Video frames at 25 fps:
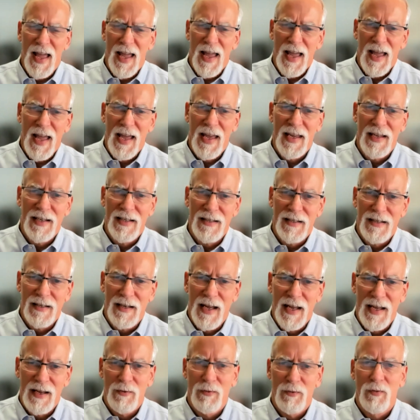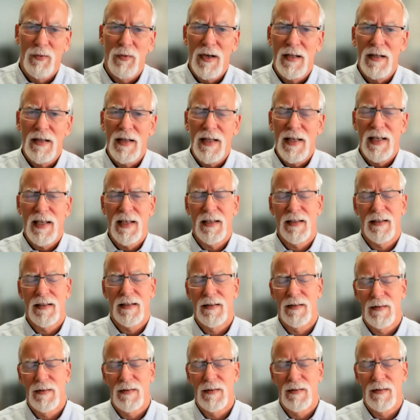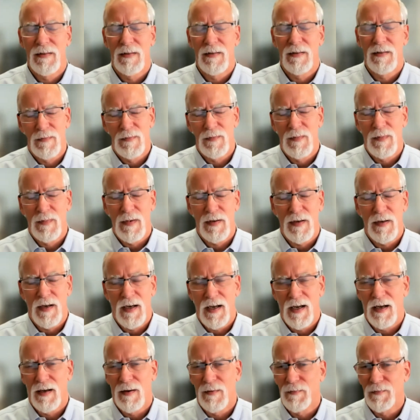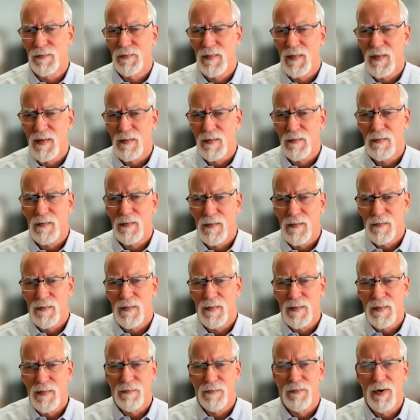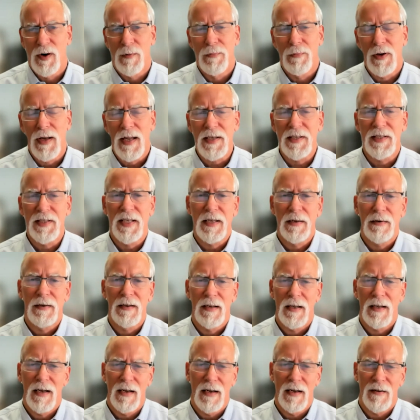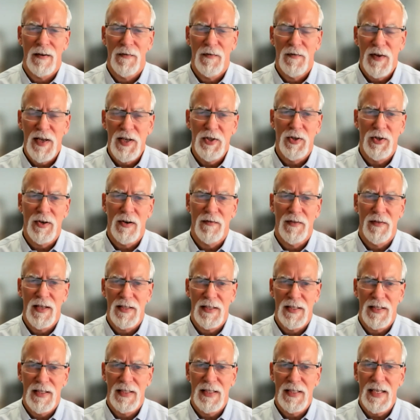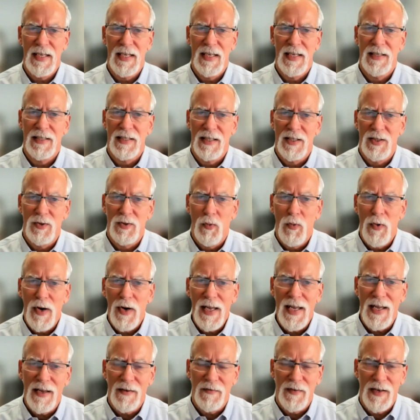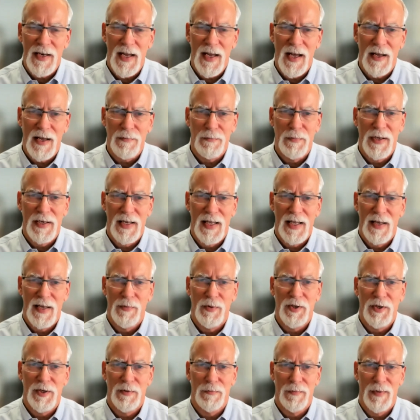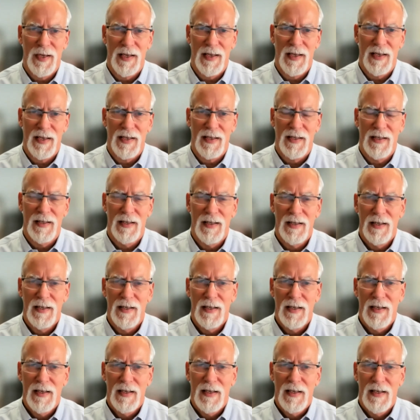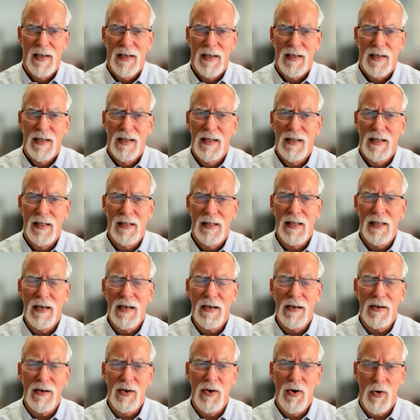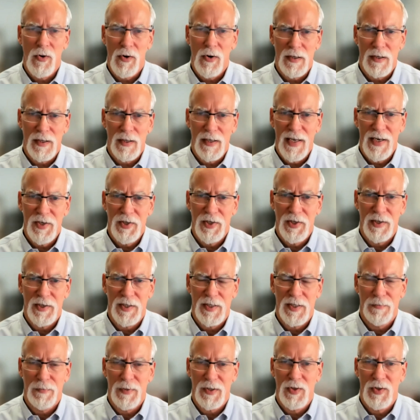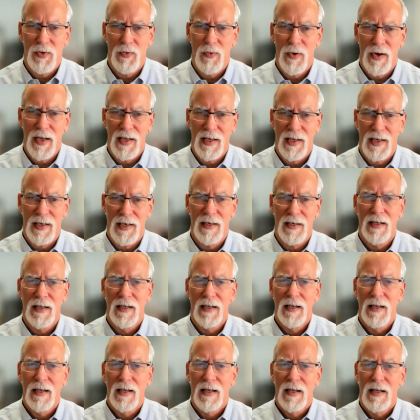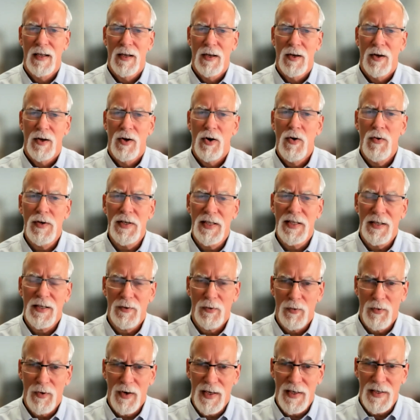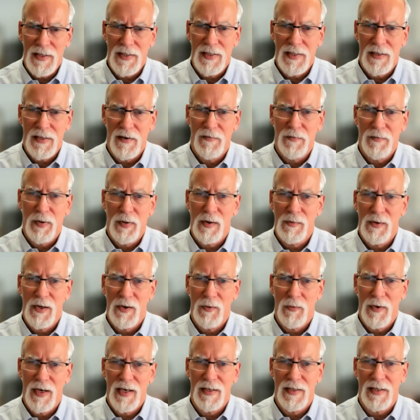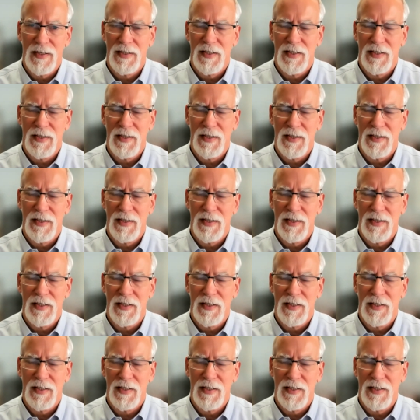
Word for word: a, a really um, perplexing uh, feature of this disease is we have not been able to make clear correlations between who is at risk of permanent weakness